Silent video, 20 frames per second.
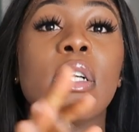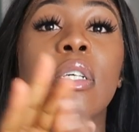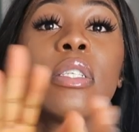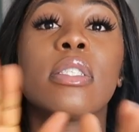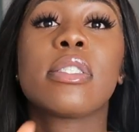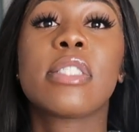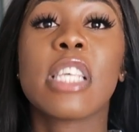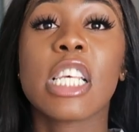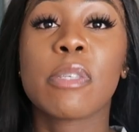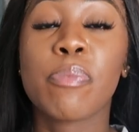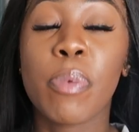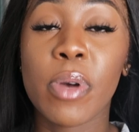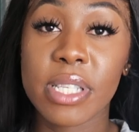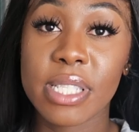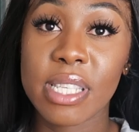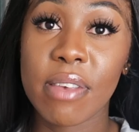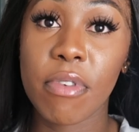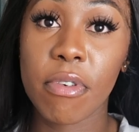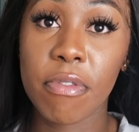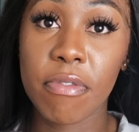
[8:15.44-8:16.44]

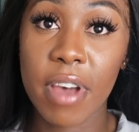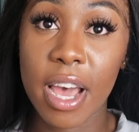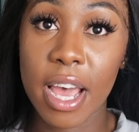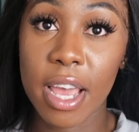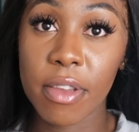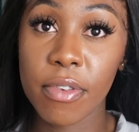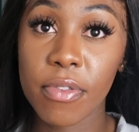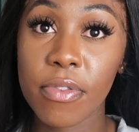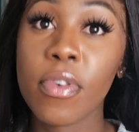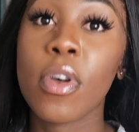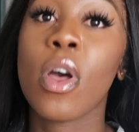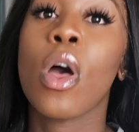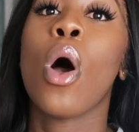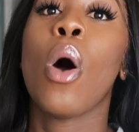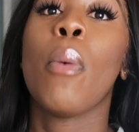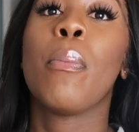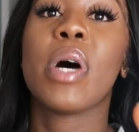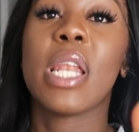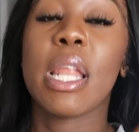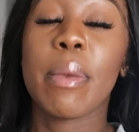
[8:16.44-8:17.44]
6.75,
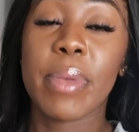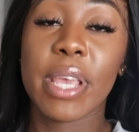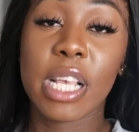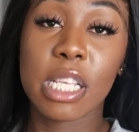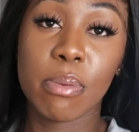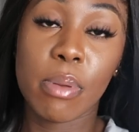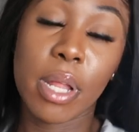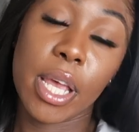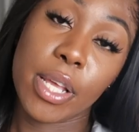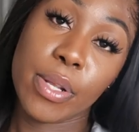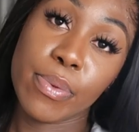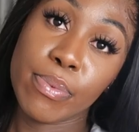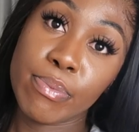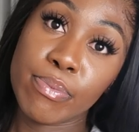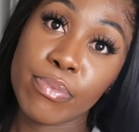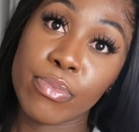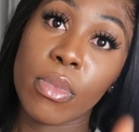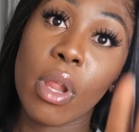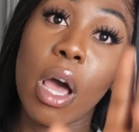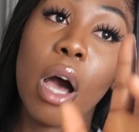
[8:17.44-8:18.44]
but let me explain.
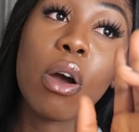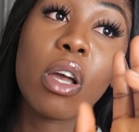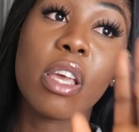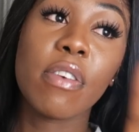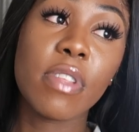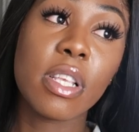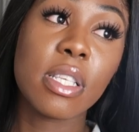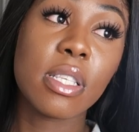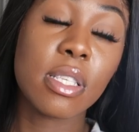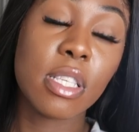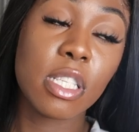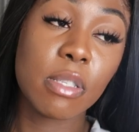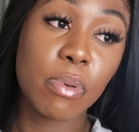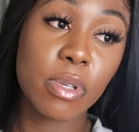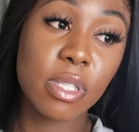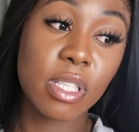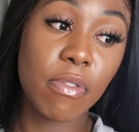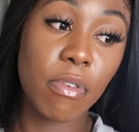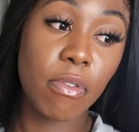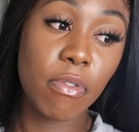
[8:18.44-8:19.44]
I'll give these a
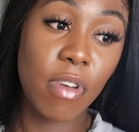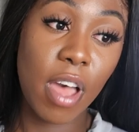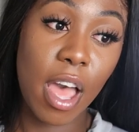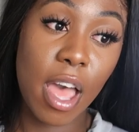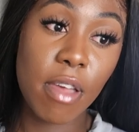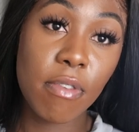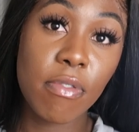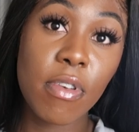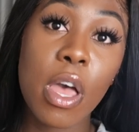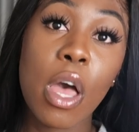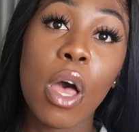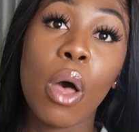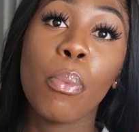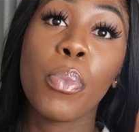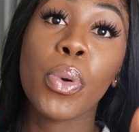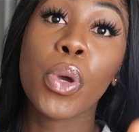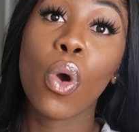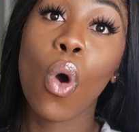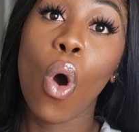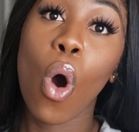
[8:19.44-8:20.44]
6.75
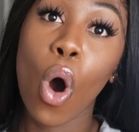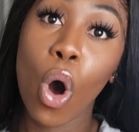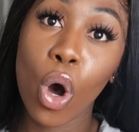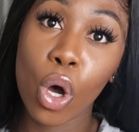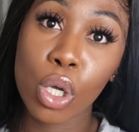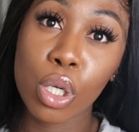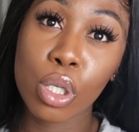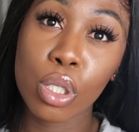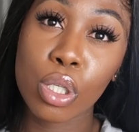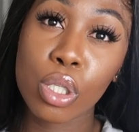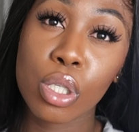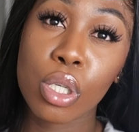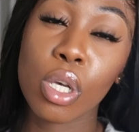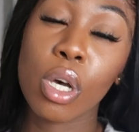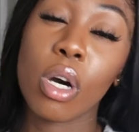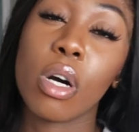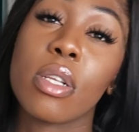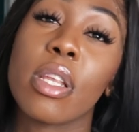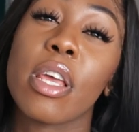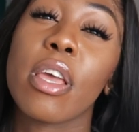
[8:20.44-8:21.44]
because
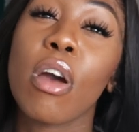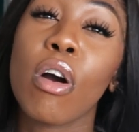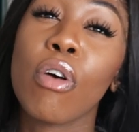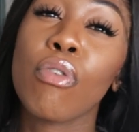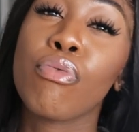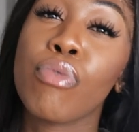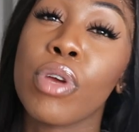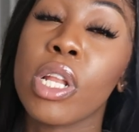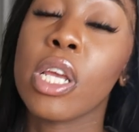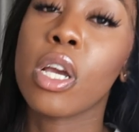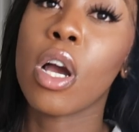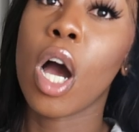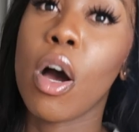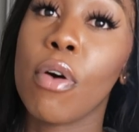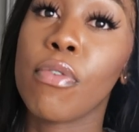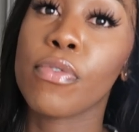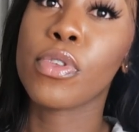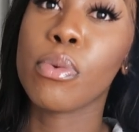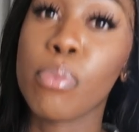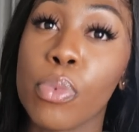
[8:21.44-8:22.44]
they are really
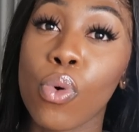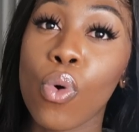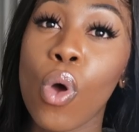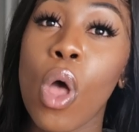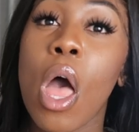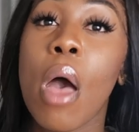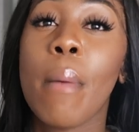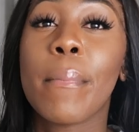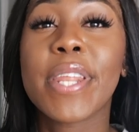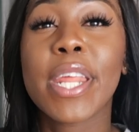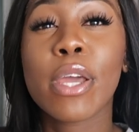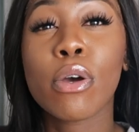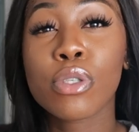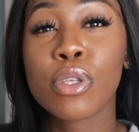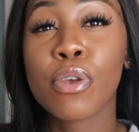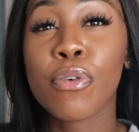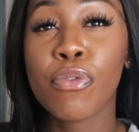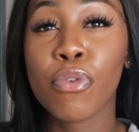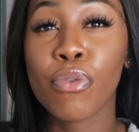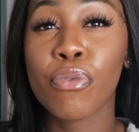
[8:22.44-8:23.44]
comfortable, but they
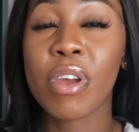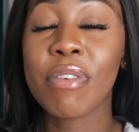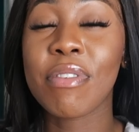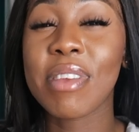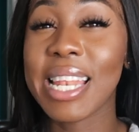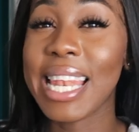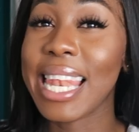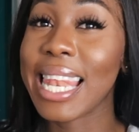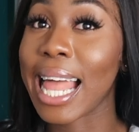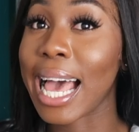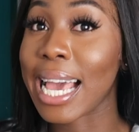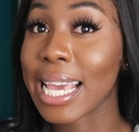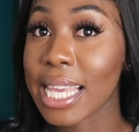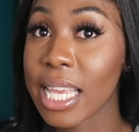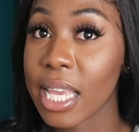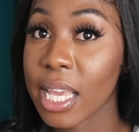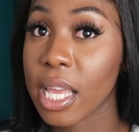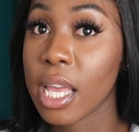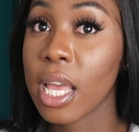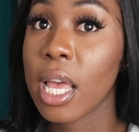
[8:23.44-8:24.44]
also feel very
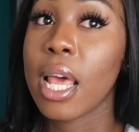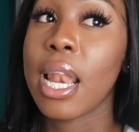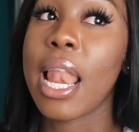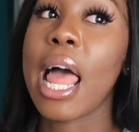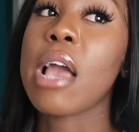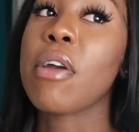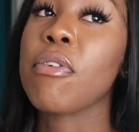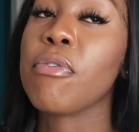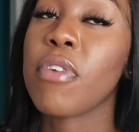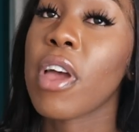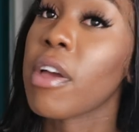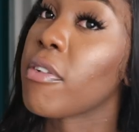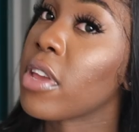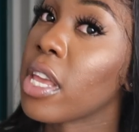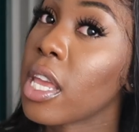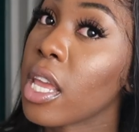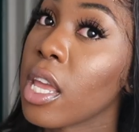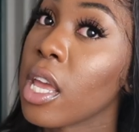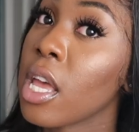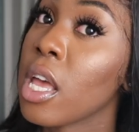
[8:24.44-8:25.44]
light. Like,
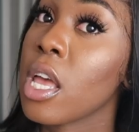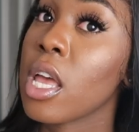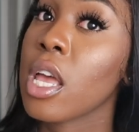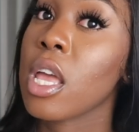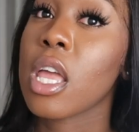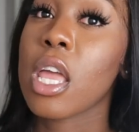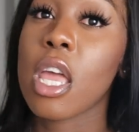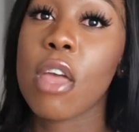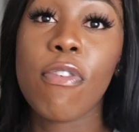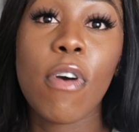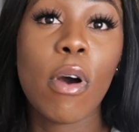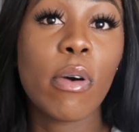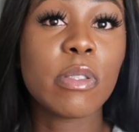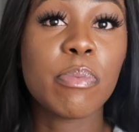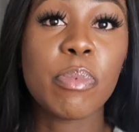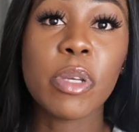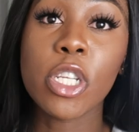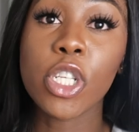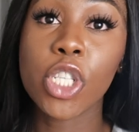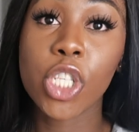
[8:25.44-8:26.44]
very, if I was
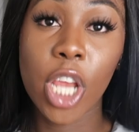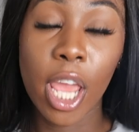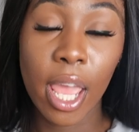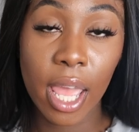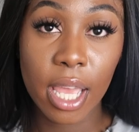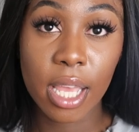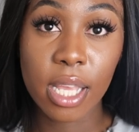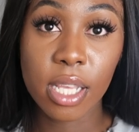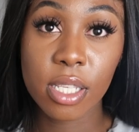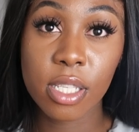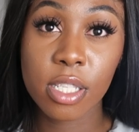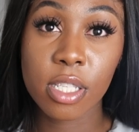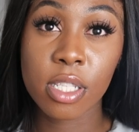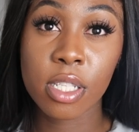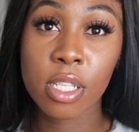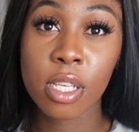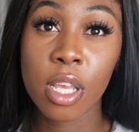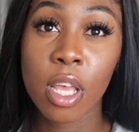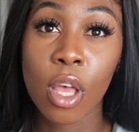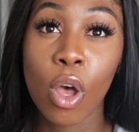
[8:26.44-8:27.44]
being
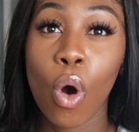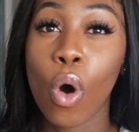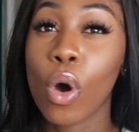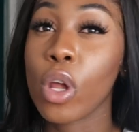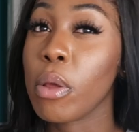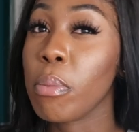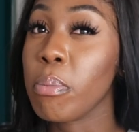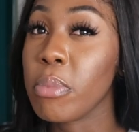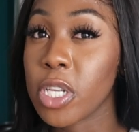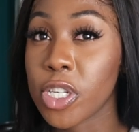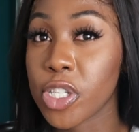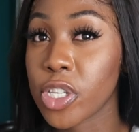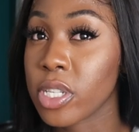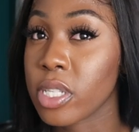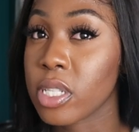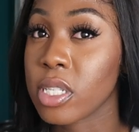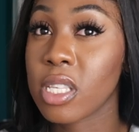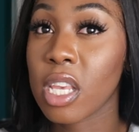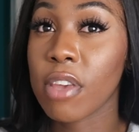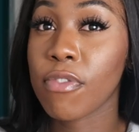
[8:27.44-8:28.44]
chased on a mission
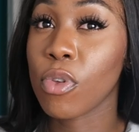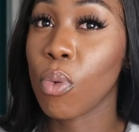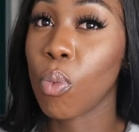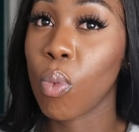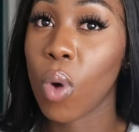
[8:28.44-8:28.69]
to save the